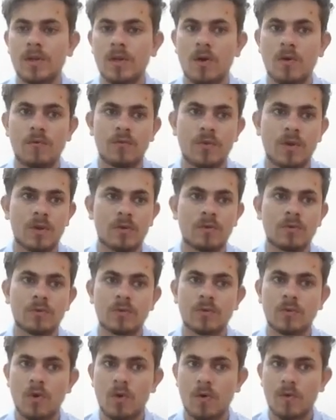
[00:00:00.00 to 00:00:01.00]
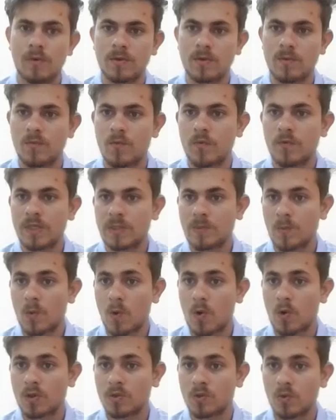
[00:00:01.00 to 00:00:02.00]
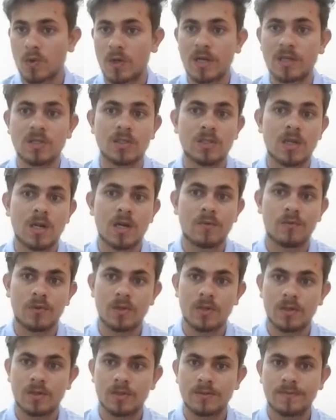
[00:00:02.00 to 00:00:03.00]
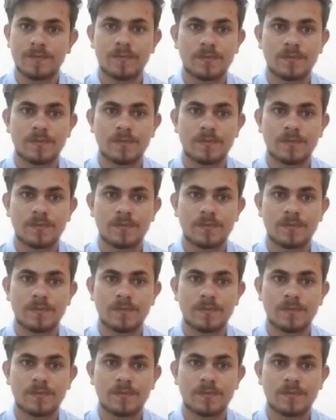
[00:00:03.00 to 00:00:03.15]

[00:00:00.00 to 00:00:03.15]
Now we are going to talk about the movie's plot. So let's start with it.